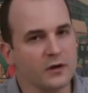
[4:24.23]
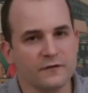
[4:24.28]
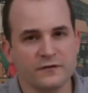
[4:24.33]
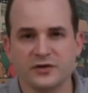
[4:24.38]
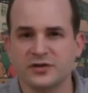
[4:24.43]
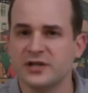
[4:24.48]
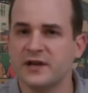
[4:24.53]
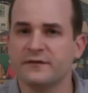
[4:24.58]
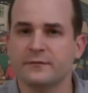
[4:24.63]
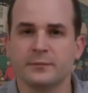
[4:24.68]

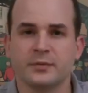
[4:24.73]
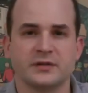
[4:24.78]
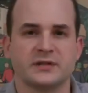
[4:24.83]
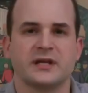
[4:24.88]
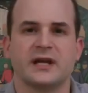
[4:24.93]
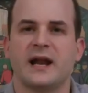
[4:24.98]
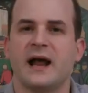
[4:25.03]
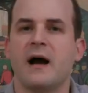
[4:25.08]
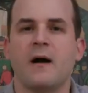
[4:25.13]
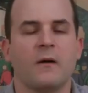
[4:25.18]
For
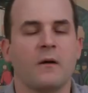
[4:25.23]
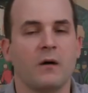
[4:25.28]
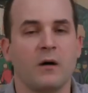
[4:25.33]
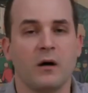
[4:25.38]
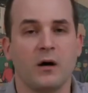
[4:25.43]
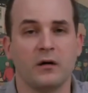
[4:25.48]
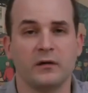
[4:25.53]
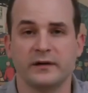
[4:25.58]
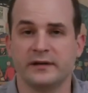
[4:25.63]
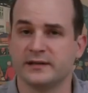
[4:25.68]
7%
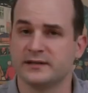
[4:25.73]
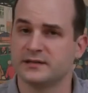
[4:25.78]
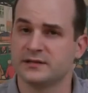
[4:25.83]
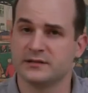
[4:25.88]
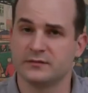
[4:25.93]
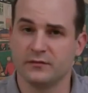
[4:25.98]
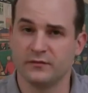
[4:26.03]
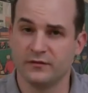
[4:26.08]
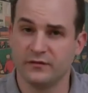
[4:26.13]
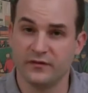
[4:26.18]
alcohol,
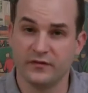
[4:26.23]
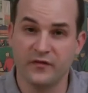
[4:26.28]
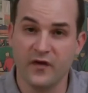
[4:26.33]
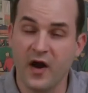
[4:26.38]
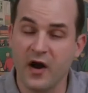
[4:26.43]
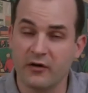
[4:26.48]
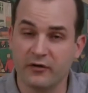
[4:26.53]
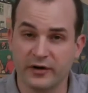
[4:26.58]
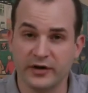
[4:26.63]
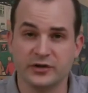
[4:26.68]
it's
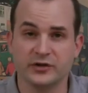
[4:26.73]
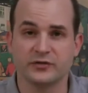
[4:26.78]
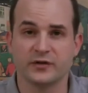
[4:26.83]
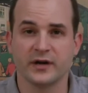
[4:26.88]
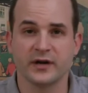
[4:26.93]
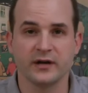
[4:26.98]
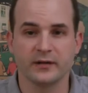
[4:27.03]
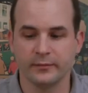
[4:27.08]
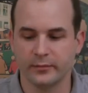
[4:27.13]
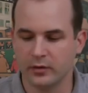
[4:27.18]
very
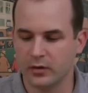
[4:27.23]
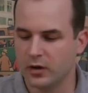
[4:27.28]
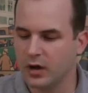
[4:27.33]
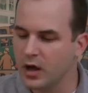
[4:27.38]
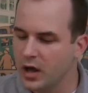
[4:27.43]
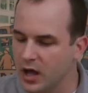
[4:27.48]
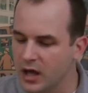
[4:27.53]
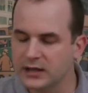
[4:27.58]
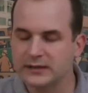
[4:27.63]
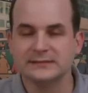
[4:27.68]
drinkable.
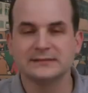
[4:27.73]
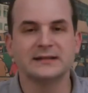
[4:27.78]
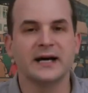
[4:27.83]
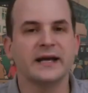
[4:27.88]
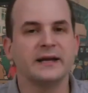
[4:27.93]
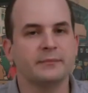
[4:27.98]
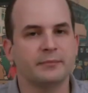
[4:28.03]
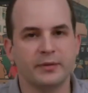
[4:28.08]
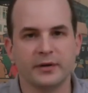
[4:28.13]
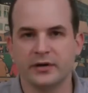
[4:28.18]

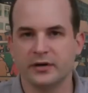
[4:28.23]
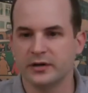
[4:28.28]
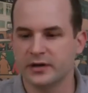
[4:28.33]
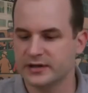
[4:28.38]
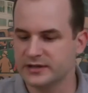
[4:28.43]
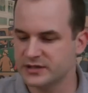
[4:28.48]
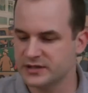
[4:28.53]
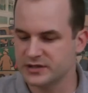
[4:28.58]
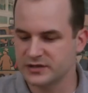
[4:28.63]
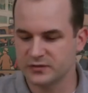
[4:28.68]
Light
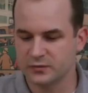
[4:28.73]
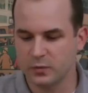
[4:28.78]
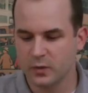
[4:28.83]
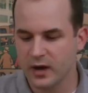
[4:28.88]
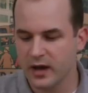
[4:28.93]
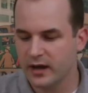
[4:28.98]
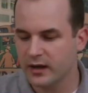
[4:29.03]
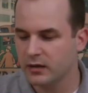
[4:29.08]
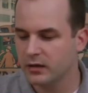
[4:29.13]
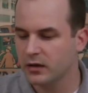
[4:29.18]
bitterness as
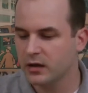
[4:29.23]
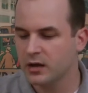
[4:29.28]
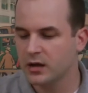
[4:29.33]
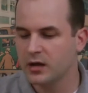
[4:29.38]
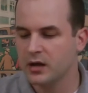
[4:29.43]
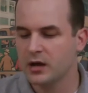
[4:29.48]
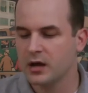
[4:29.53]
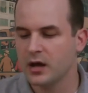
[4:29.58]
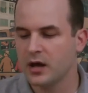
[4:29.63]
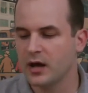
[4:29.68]
well.
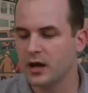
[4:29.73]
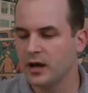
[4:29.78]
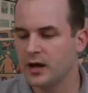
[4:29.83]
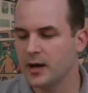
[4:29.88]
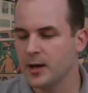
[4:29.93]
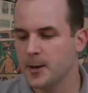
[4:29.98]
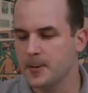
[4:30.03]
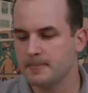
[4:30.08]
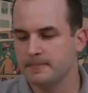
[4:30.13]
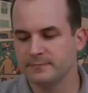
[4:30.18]

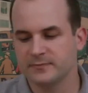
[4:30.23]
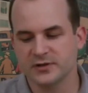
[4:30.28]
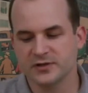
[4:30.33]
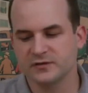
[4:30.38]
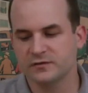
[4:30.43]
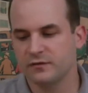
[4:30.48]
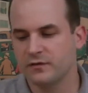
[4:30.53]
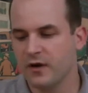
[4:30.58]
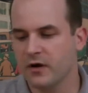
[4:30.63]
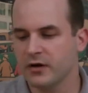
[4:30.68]

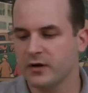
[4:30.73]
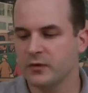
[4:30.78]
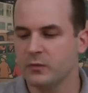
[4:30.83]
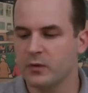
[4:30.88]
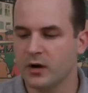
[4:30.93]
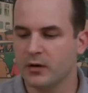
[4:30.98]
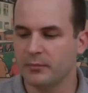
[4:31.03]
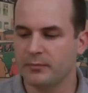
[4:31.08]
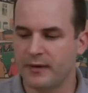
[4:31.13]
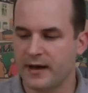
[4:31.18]
Just very
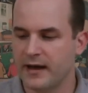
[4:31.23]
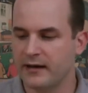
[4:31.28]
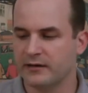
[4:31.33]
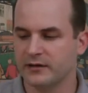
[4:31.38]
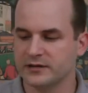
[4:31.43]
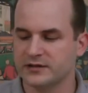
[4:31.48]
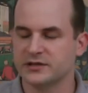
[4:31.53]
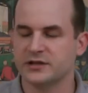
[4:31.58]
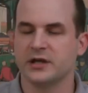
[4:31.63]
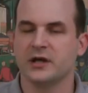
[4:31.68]
well
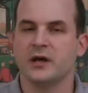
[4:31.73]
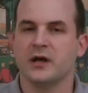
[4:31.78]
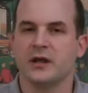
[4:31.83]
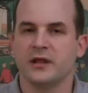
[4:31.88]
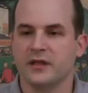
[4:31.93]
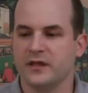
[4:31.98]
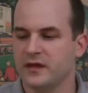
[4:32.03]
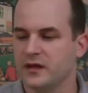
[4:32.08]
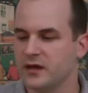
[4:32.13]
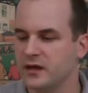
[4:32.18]
balanced.
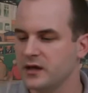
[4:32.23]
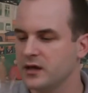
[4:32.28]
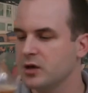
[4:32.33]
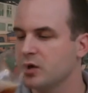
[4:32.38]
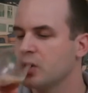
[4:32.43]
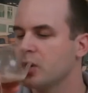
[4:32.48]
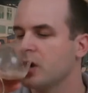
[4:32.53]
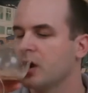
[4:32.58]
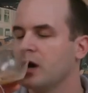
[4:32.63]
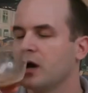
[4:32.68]
The
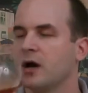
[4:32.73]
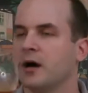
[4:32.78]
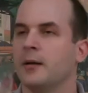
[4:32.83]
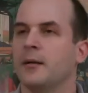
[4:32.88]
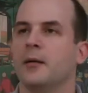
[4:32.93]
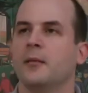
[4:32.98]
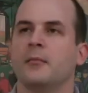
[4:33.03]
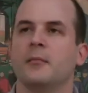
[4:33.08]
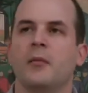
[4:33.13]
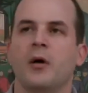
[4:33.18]

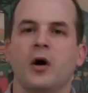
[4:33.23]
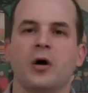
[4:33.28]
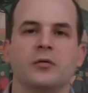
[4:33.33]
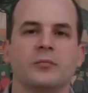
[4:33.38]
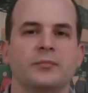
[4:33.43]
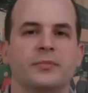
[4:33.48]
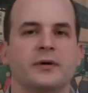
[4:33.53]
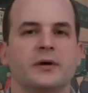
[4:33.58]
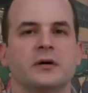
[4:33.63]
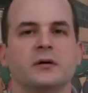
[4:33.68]

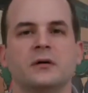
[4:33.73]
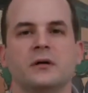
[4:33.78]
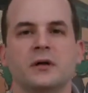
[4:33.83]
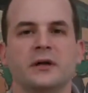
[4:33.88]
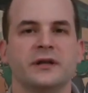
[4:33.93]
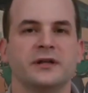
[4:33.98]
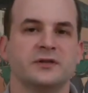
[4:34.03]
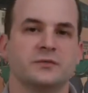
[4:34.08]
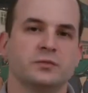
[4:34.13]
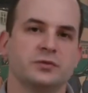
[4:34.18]
malt bill
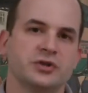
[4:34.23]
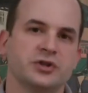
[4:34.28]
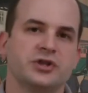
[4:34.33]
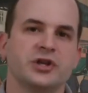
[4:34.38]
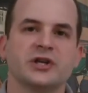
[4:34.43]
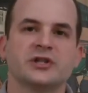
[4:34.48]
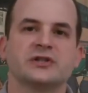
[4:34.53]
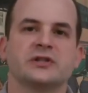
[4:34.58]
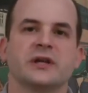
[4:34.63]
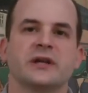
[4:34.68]
was
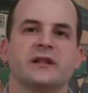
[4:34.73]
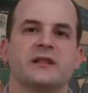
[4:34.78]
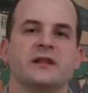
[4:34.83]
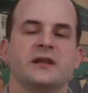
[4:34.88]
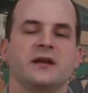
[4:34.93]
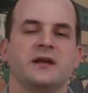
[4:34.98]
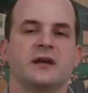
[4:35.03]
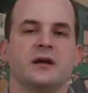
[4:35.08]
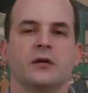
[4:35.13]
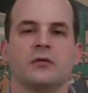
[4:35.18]
just like
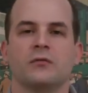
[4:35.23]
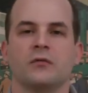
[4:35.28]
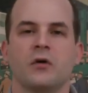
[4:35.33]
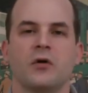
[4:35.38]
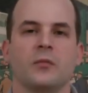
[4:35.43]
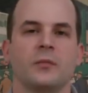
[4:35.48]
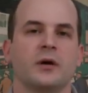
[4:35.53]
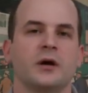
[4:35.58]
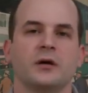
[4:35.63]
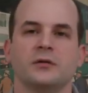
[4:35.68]
the
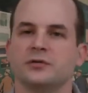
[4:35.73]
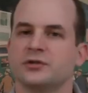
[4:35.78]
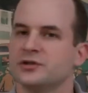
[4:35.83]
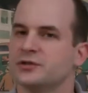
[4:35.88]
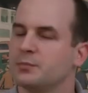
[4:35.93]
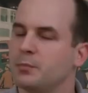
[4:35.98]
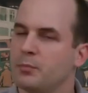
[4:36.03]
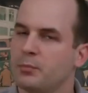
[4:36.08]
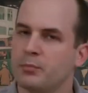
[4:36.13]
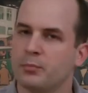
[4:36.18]
aroma, just